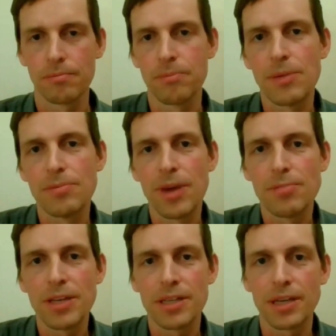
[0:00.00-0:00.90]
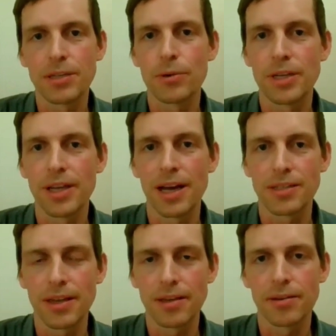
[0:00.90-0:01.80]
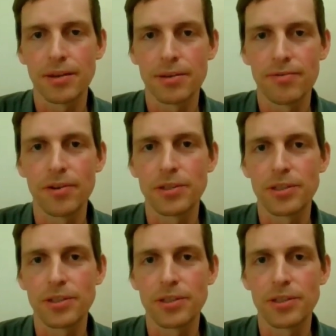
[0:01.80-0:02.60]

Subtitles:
maybe as like a toy task, like a first